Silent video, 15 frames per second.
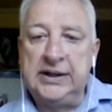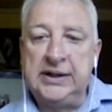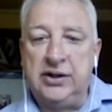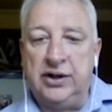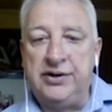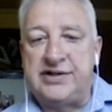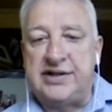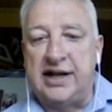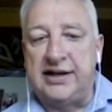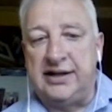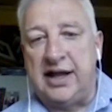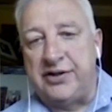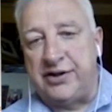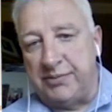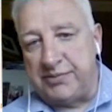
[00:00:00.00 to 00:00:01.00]
Understanding
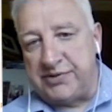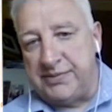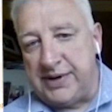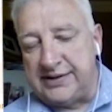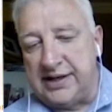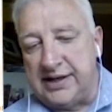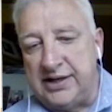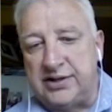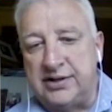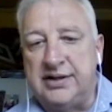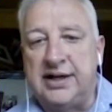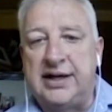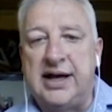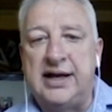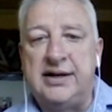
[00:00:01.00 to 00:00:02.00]
length optimization,
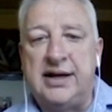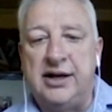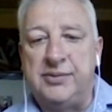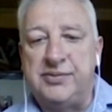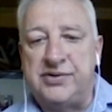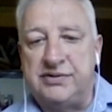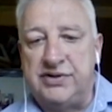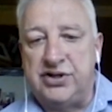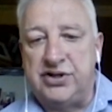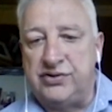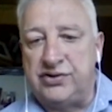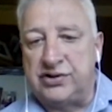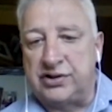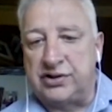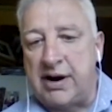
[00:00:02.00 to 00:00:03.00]
again, helps to
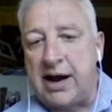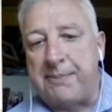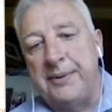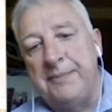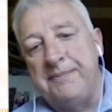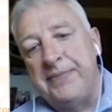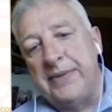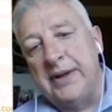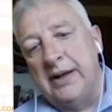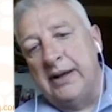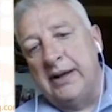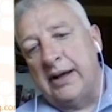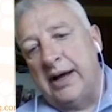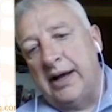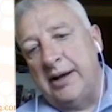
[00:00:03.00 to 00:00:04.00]
reduce scrap.
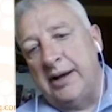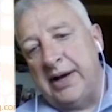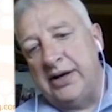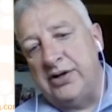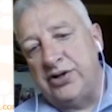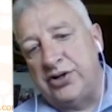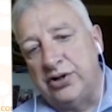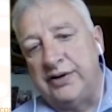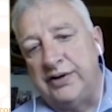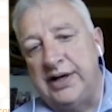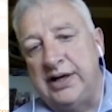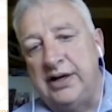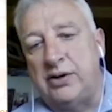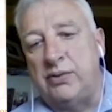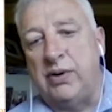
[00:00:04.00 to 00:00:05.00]

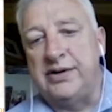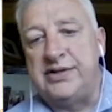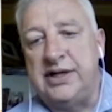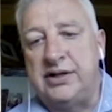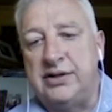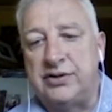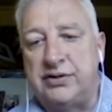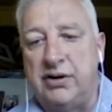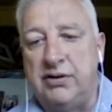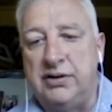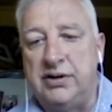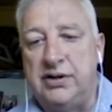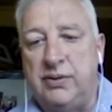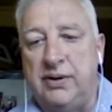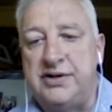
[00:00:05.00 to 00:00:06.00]
Ensuring quality control
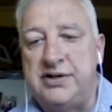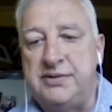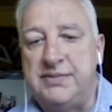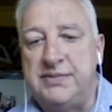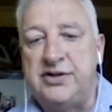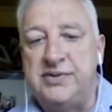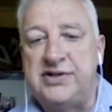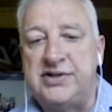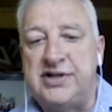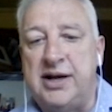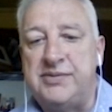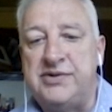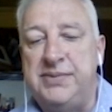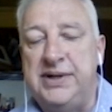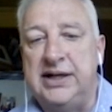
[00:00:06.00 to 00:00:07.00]
and quality management
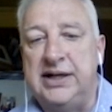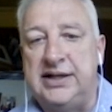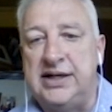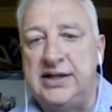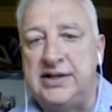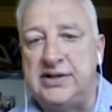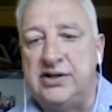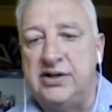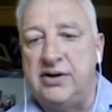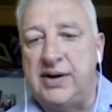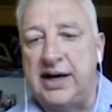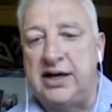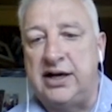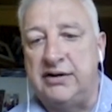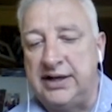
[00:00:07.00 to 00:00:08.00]
steps are being adhered to
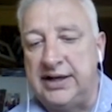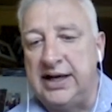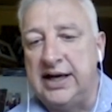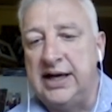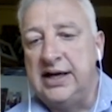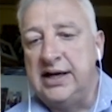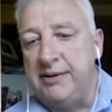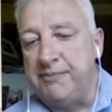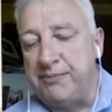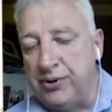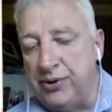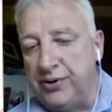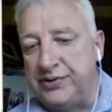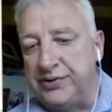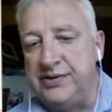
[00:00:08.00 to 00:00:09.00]
accurately.
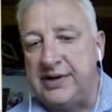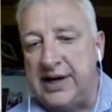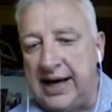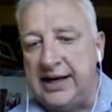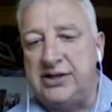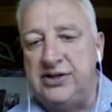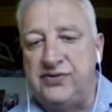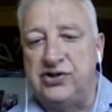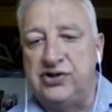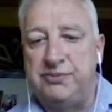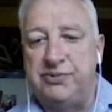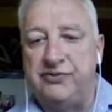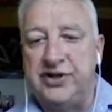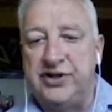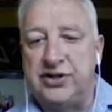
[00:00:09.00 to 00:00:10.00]
Important active
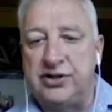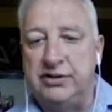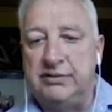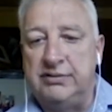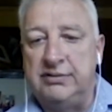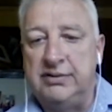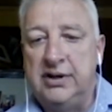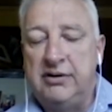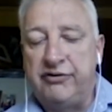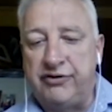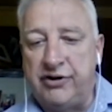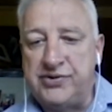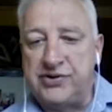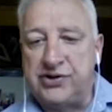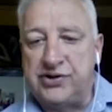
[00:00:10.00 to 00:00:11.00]
supervision
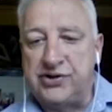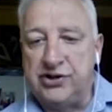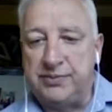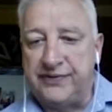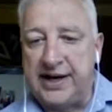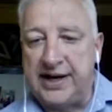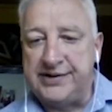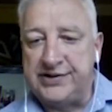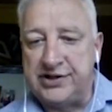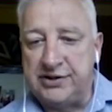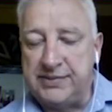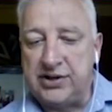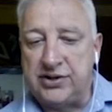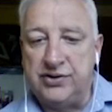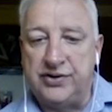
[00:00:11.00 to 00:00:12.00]
from supervisors to
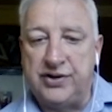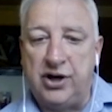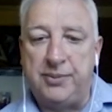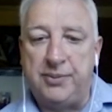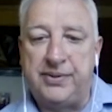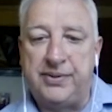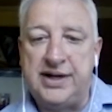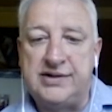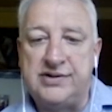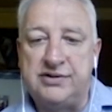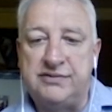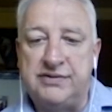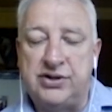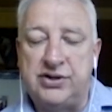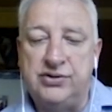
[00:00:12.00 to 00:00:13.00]
make sure that operators
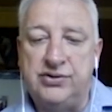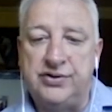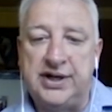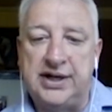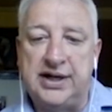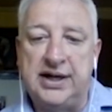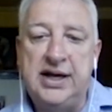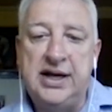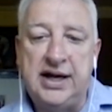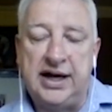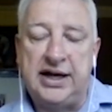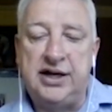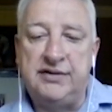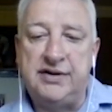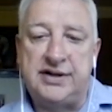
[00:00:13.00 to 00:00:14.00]
are recording
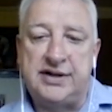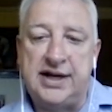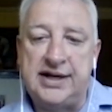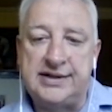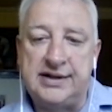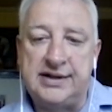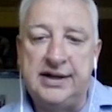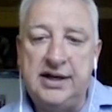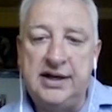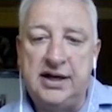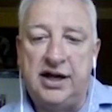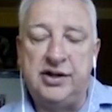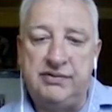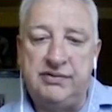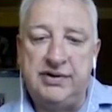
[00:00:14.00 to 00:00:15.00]
accurate data
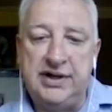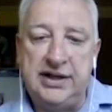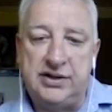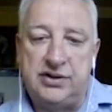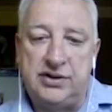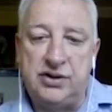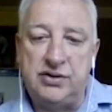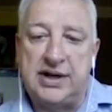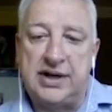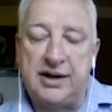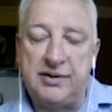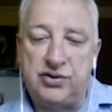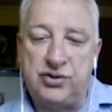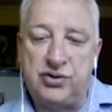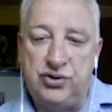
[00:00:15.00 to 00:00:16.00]
and that we really do
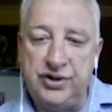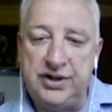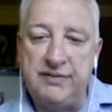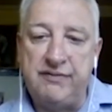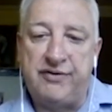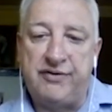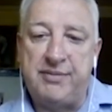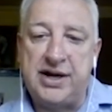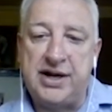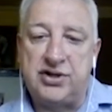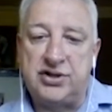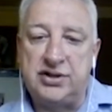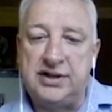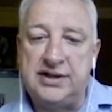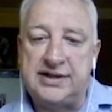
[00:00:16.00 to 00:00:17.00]
get good
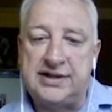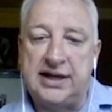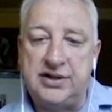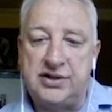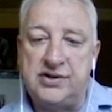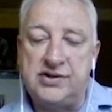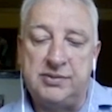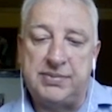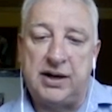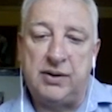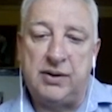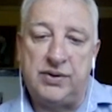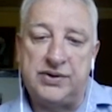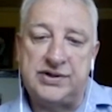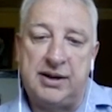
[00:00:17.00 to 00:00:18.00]
information and intelligence about
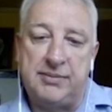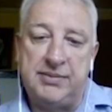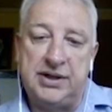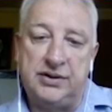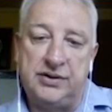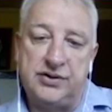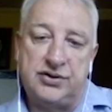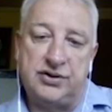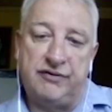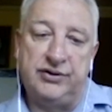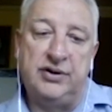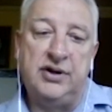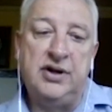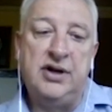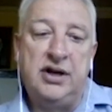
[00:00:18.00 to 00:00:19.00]
what's happening on the shop
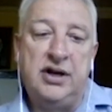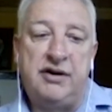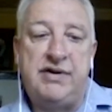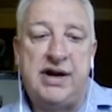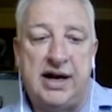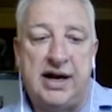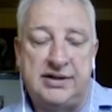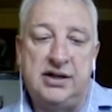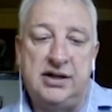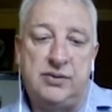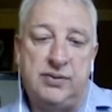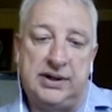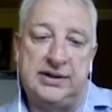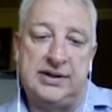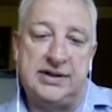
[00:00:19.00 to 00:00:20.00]
floor and reacting
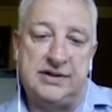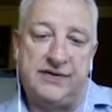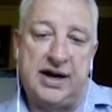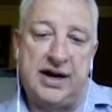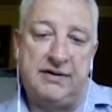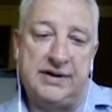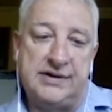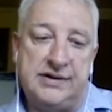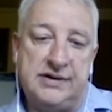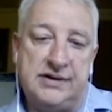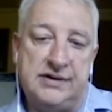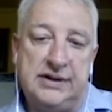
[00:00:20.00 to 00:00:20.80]
quickly to variances.